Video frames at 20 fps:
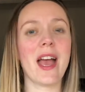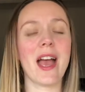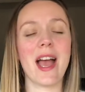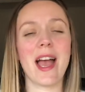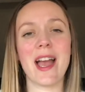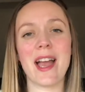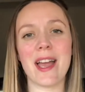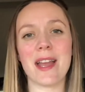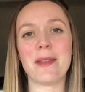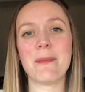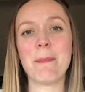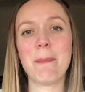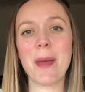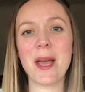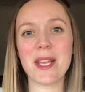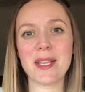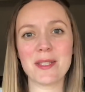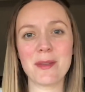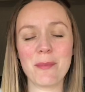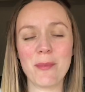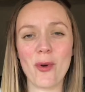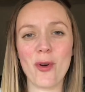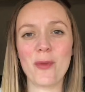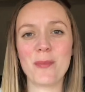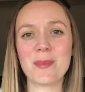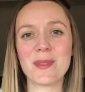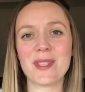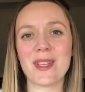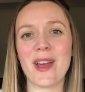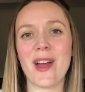and bits and
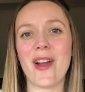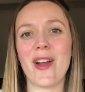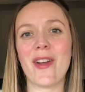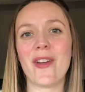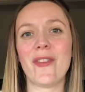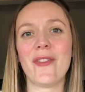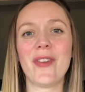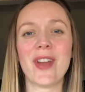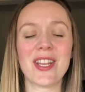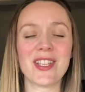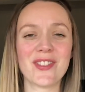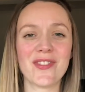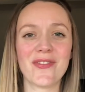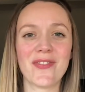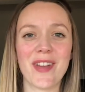bobs that our friends and